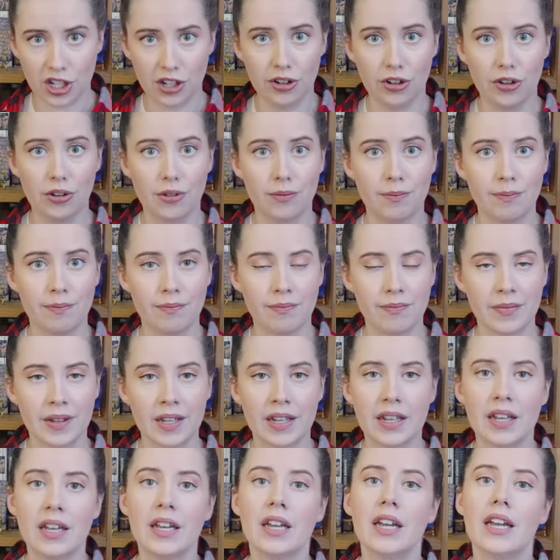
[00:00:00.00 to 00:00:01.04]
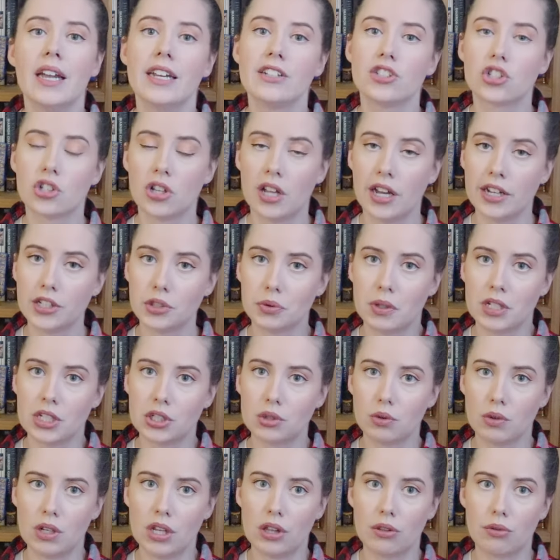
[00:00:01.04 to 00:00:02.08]
tunnel. In July
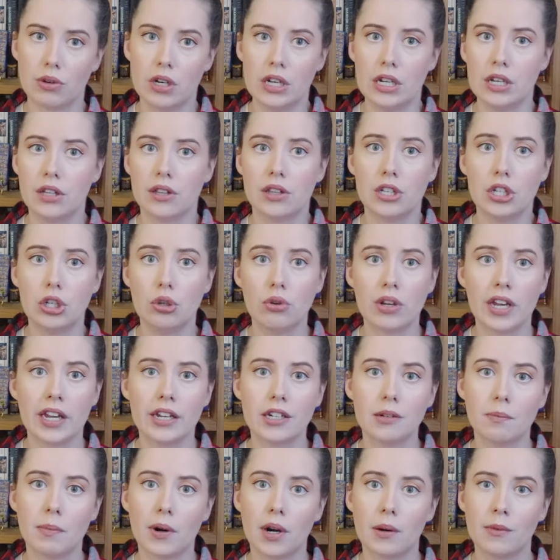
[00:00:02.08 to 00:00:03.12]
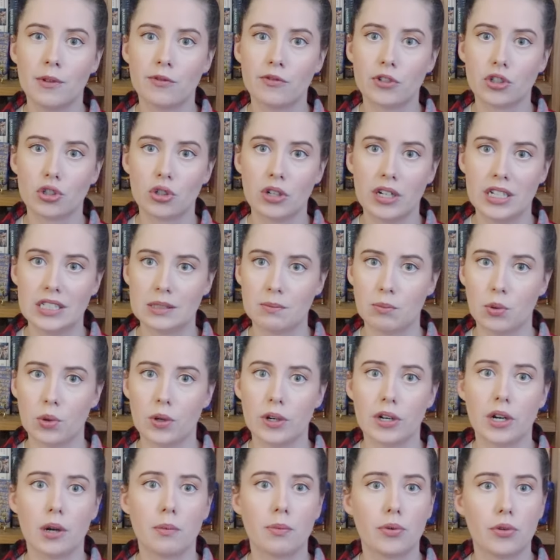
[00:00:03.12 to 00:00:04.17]
2023, the UK Department for
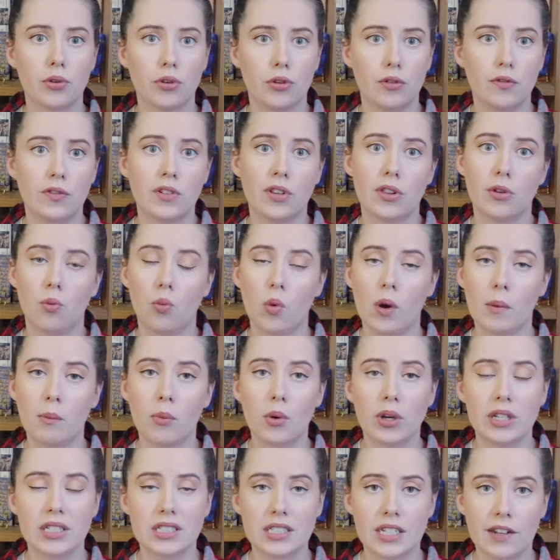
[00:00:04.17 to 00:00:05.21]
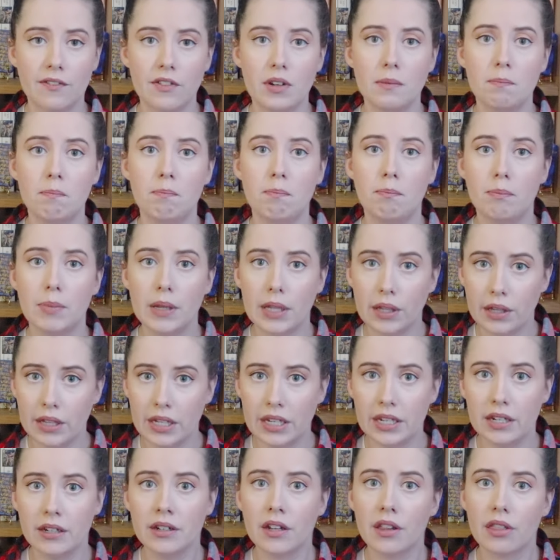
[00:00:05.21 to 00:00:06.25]
Transport approved the £1.7
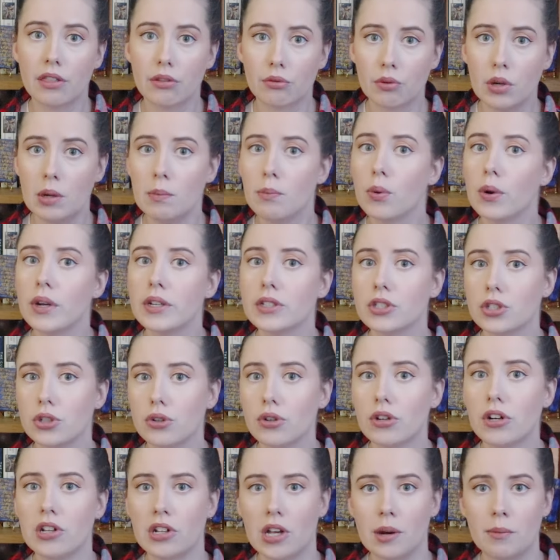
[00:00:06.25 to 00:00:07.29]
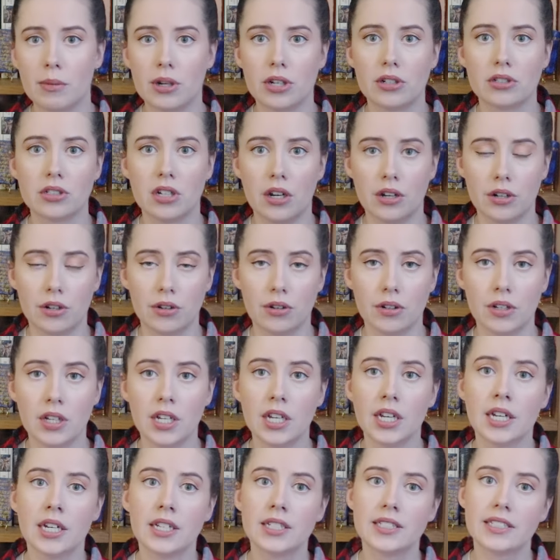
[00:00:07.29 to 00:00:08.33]
billion 3.2 kilometre tunnel,
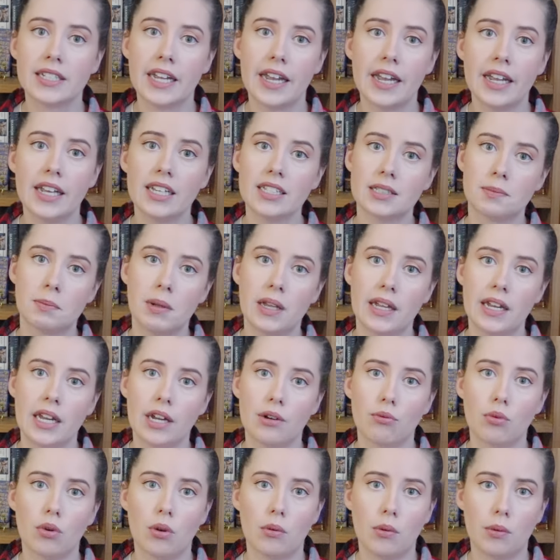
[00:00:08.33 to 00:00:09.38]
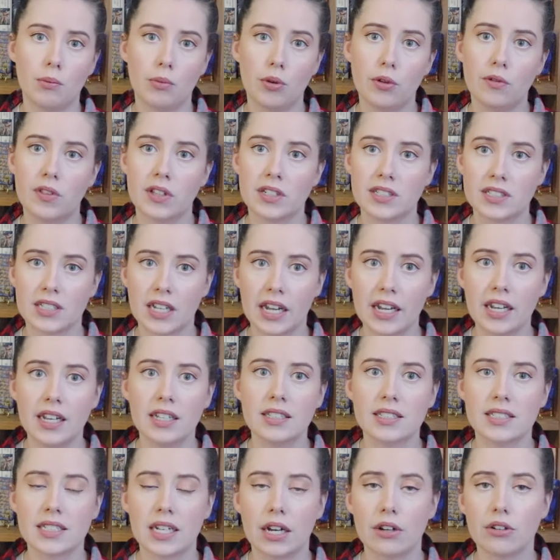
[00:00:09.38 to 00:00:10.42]
saying its plan will remove the sight
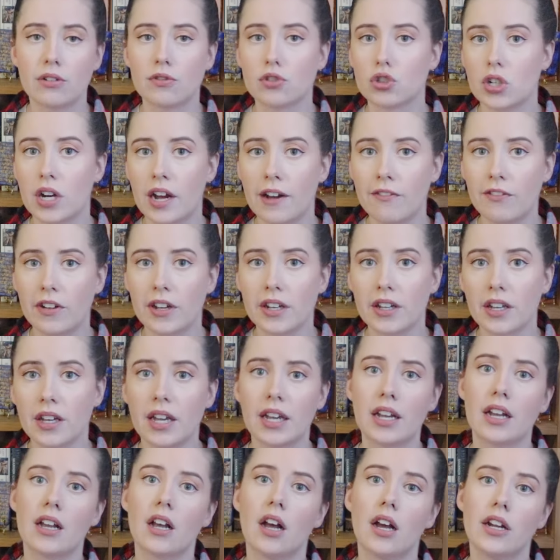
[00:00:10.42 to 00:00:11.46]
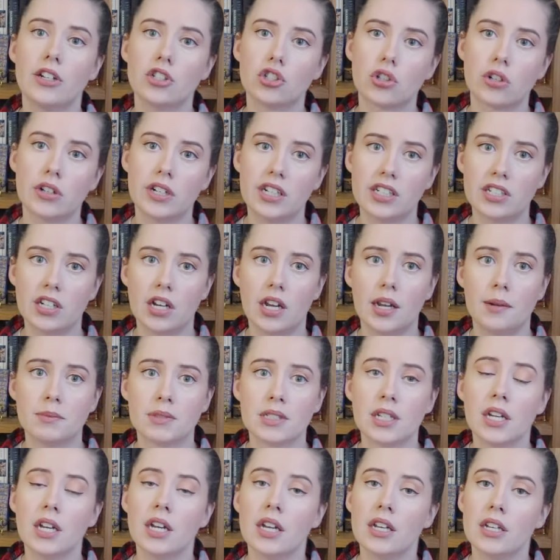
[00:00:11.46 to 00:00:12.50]
and sound of traffic and cut journey
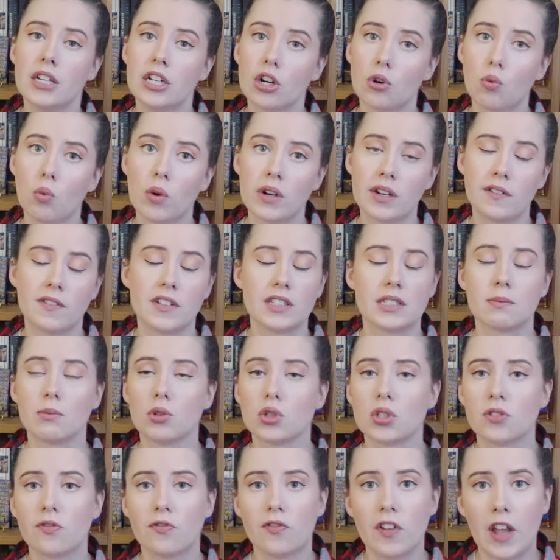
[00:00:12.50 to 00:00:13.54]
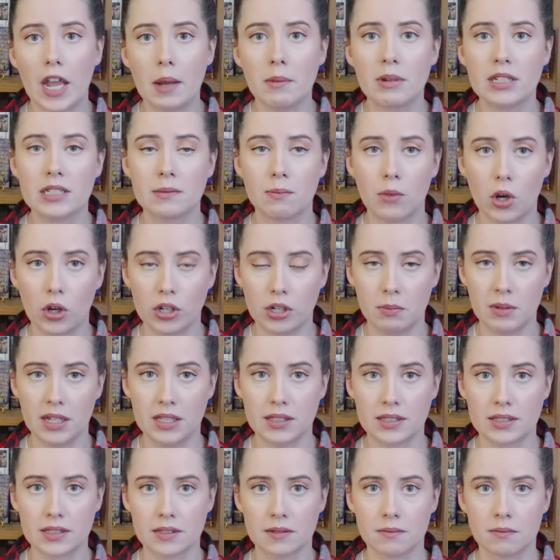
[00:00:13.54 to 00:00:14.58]
times near one of its most famous
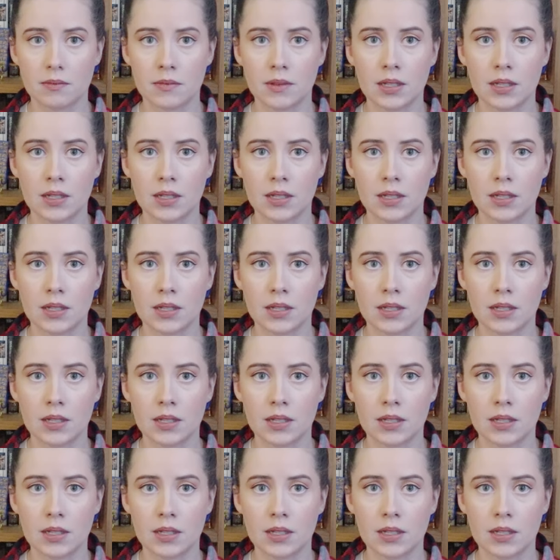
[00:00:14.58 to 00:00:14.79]
monuments.